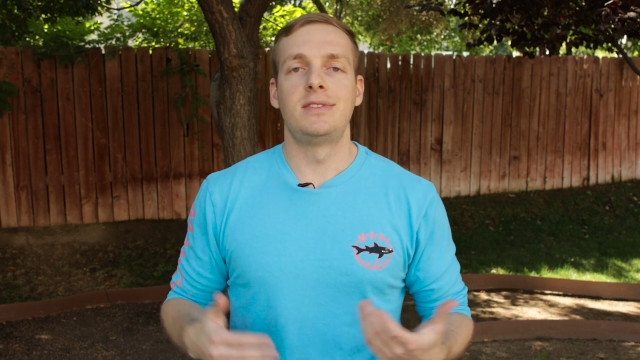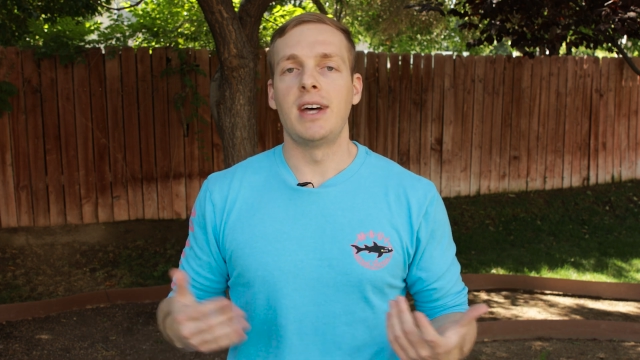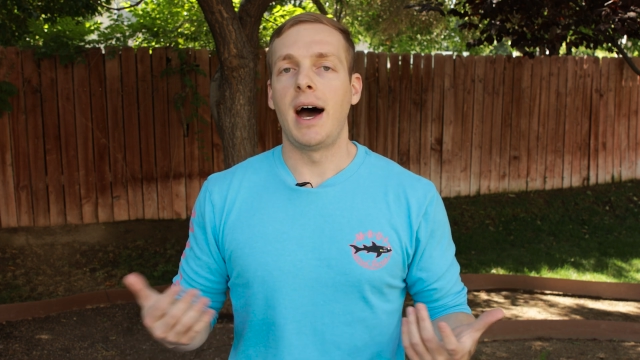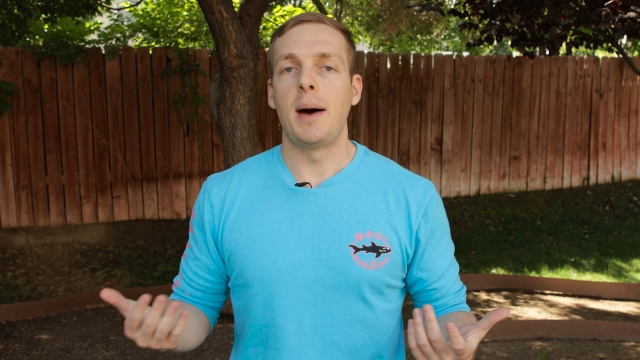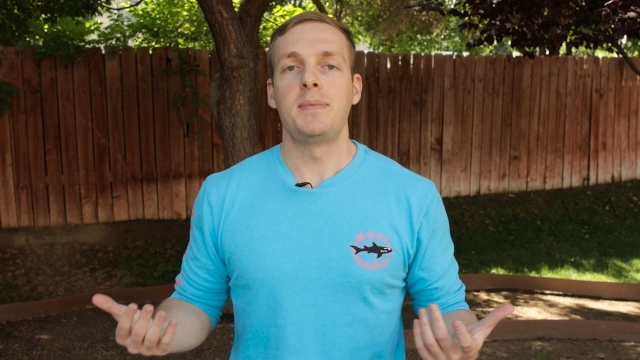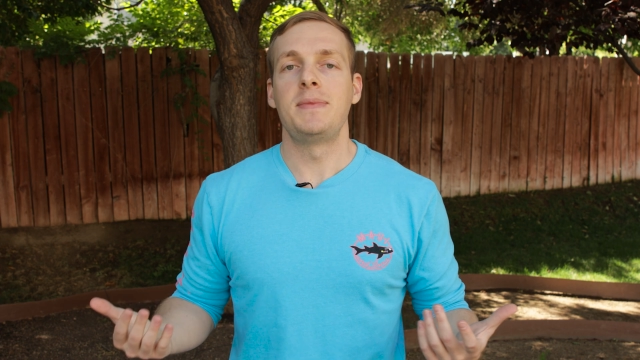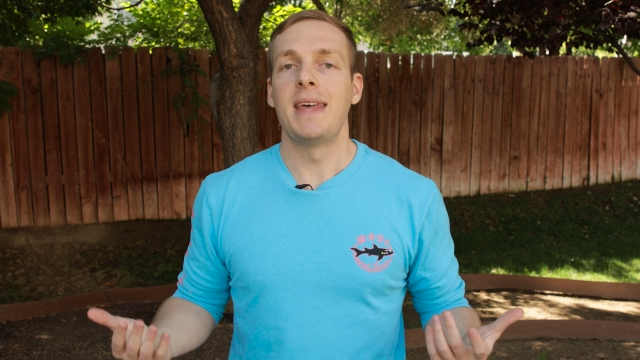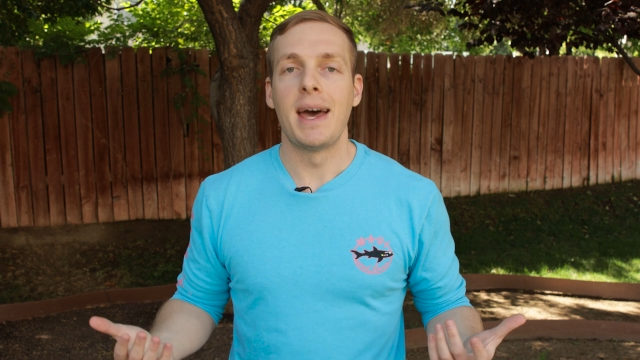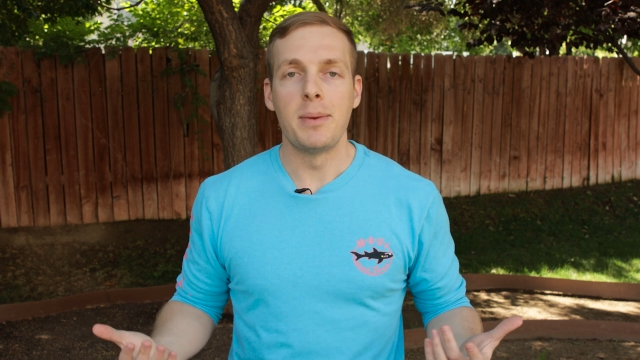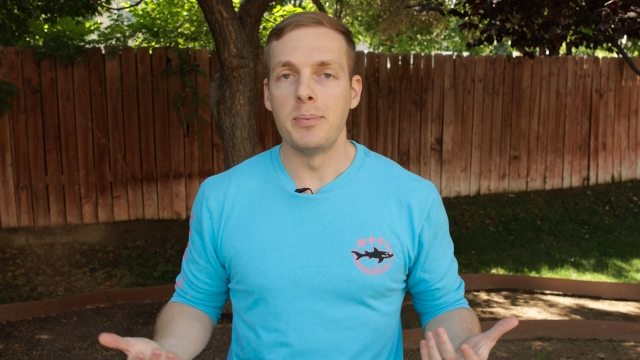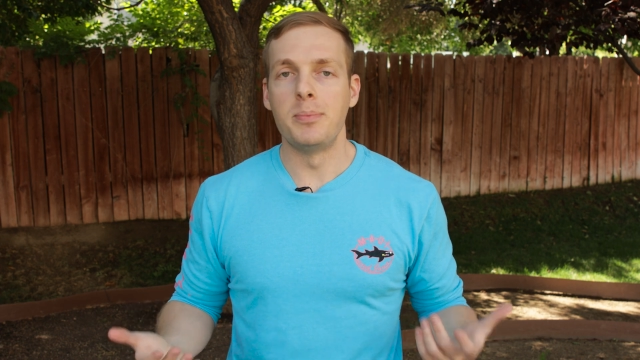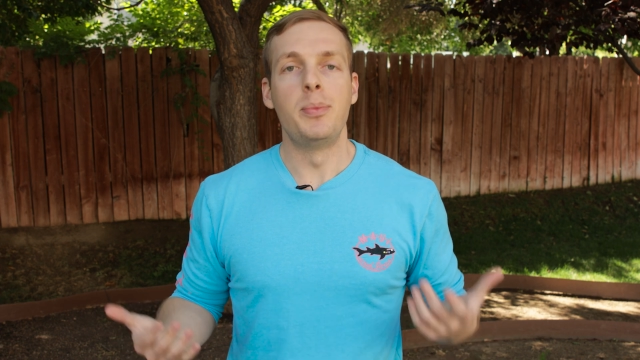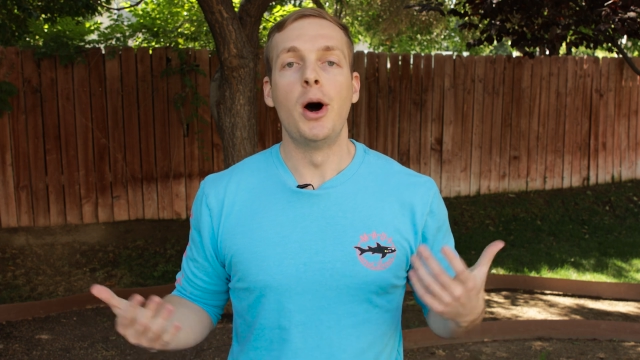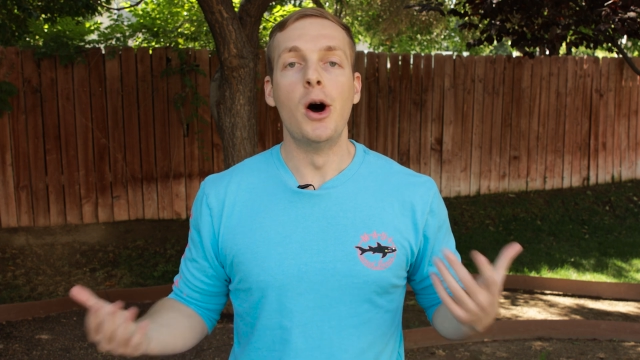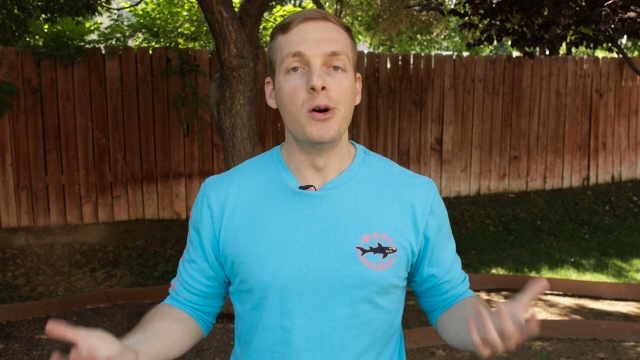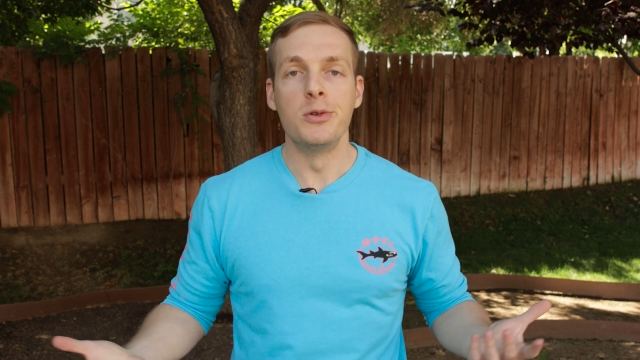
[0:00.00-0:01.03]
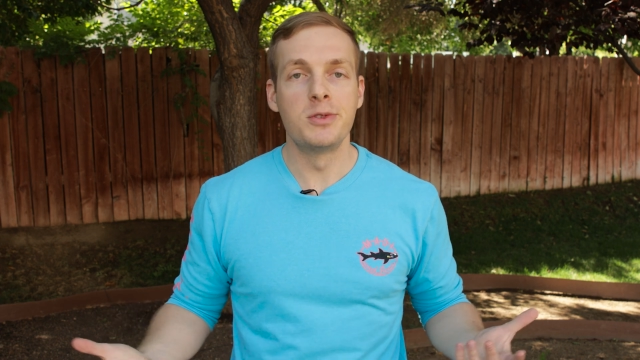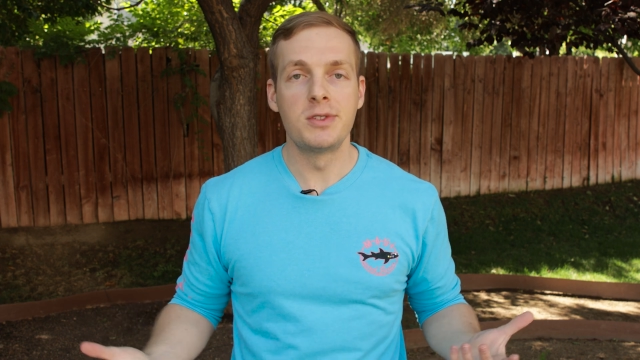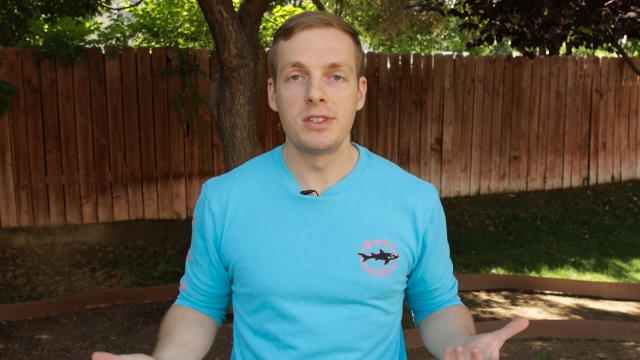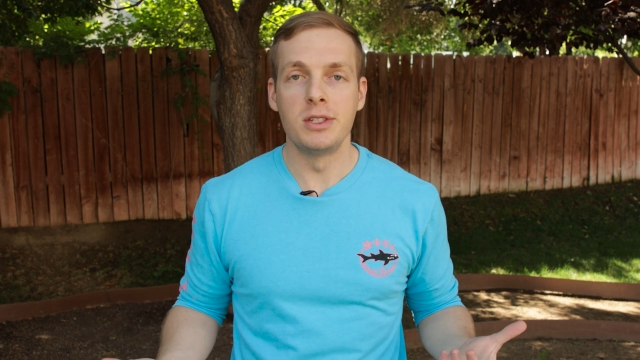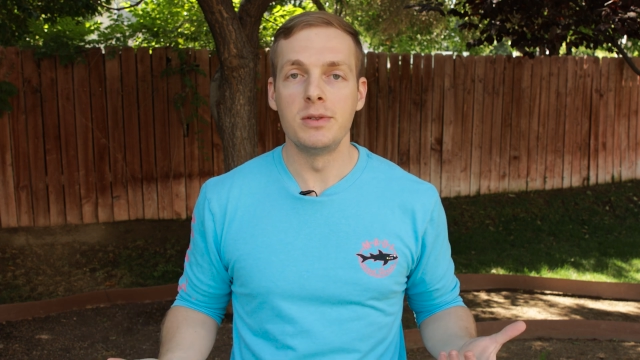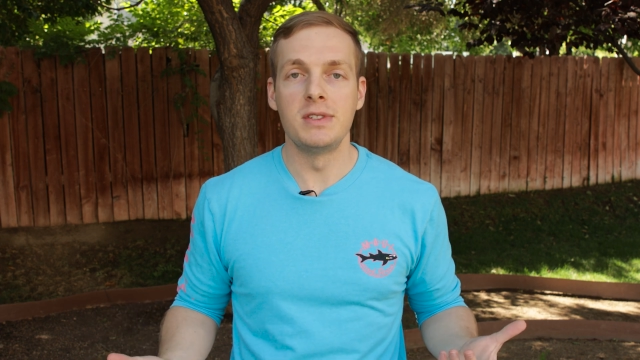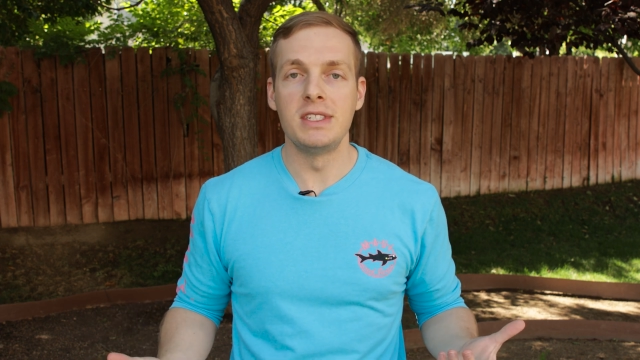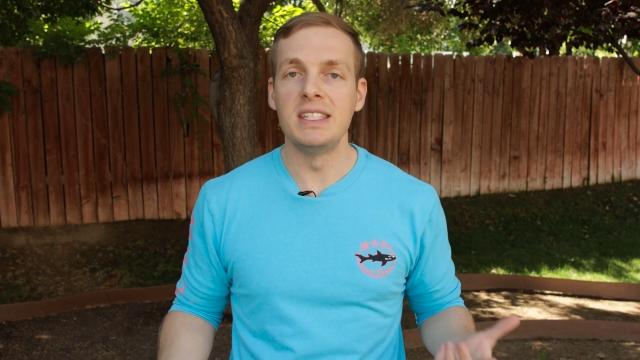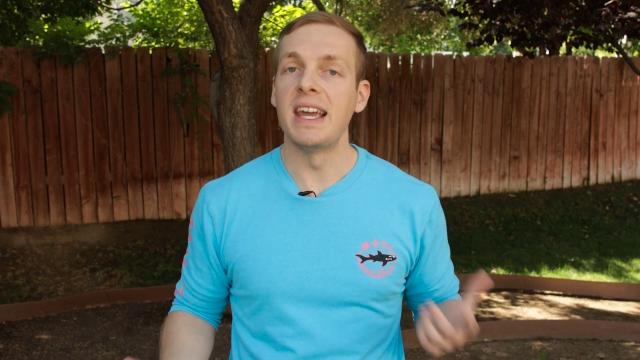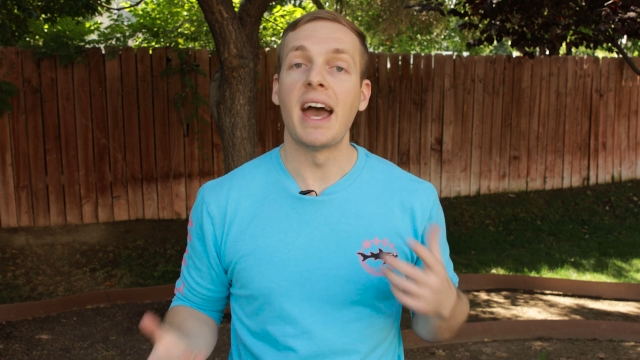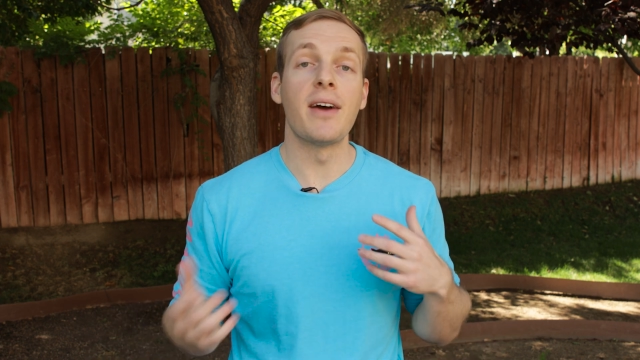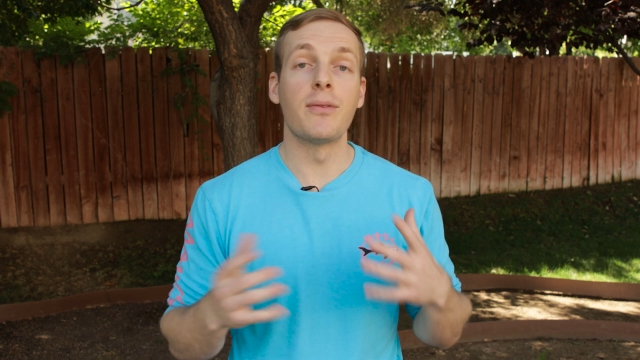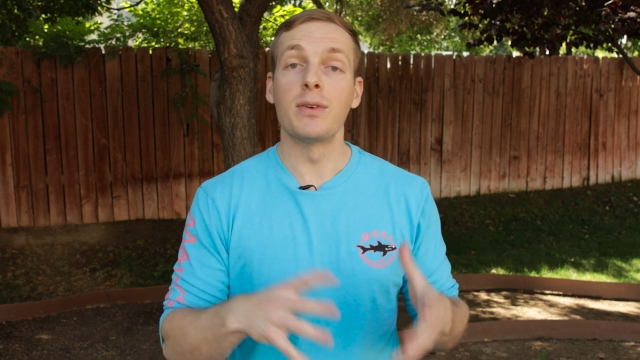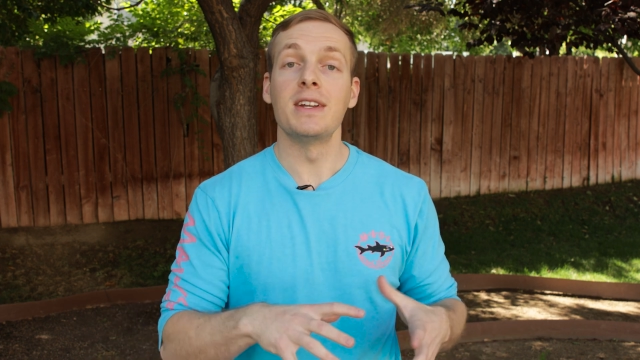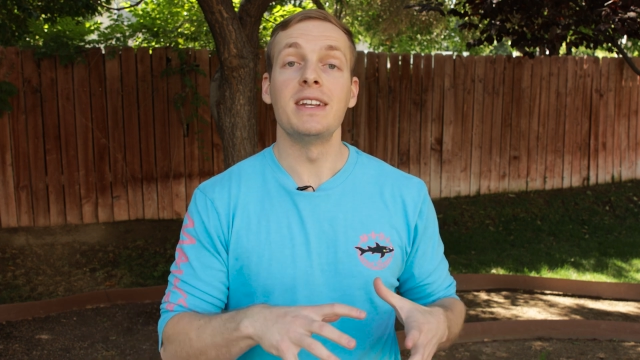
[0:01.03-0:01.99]
top 10 posts you see
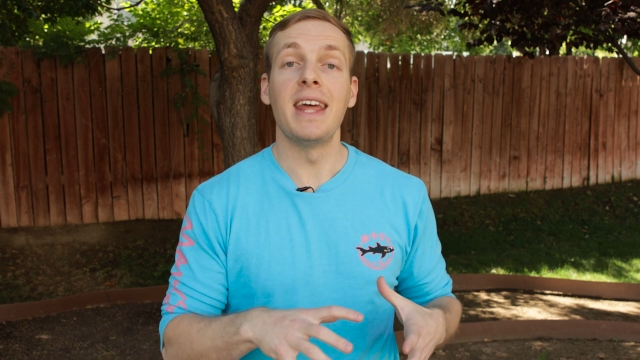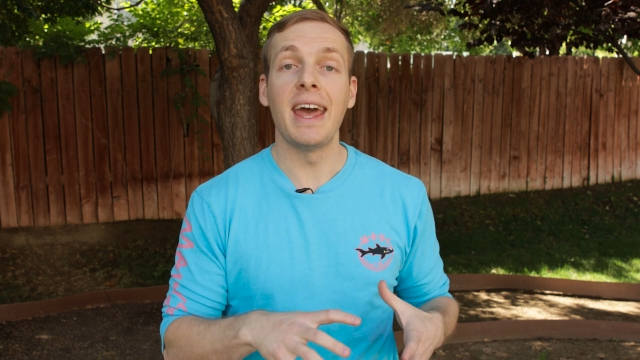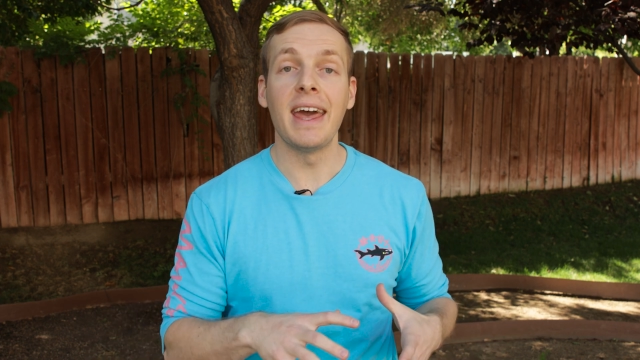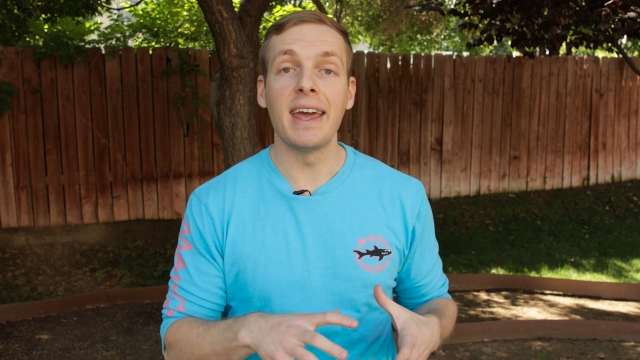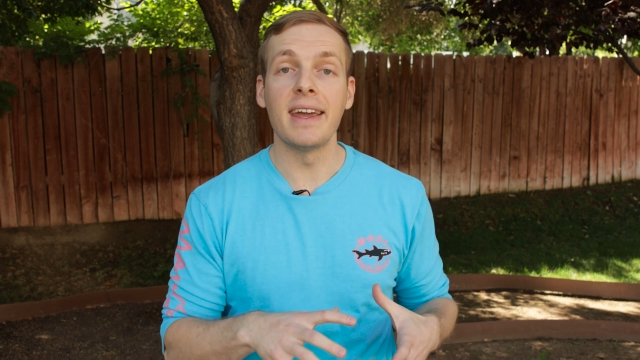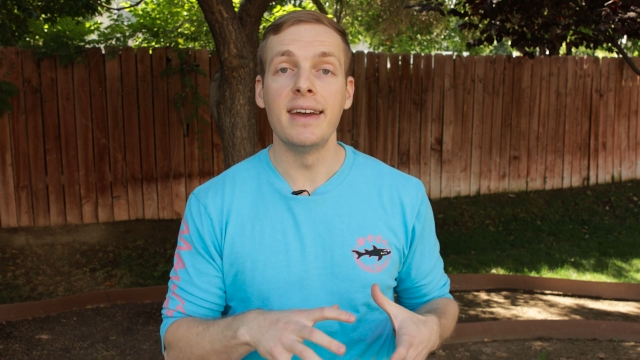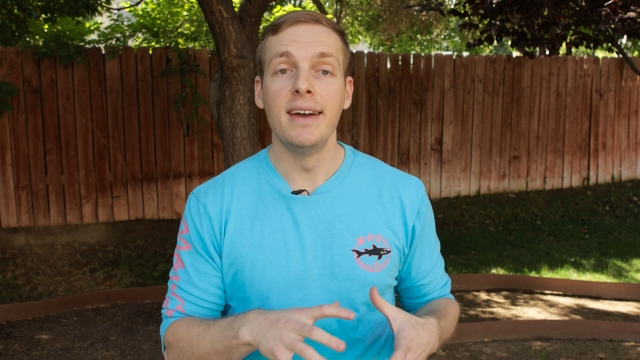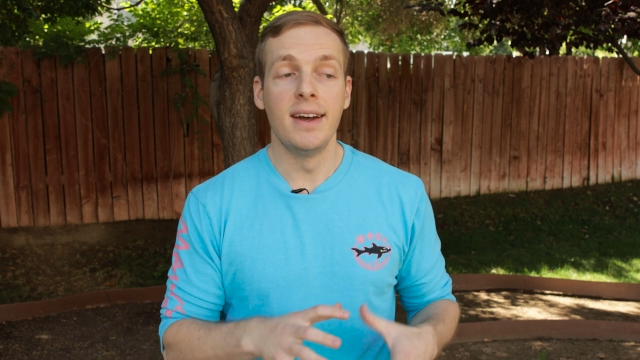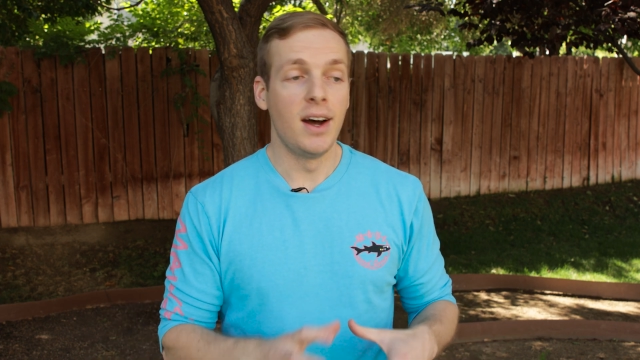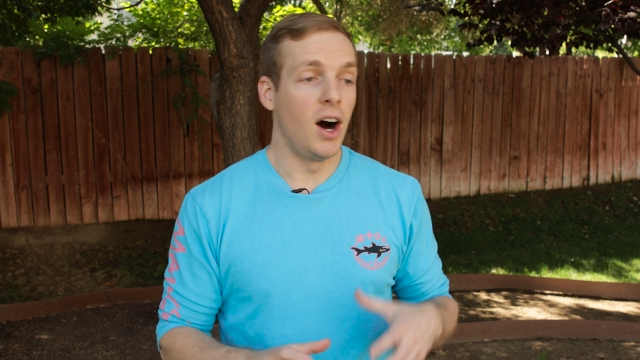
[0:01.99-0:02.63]
every day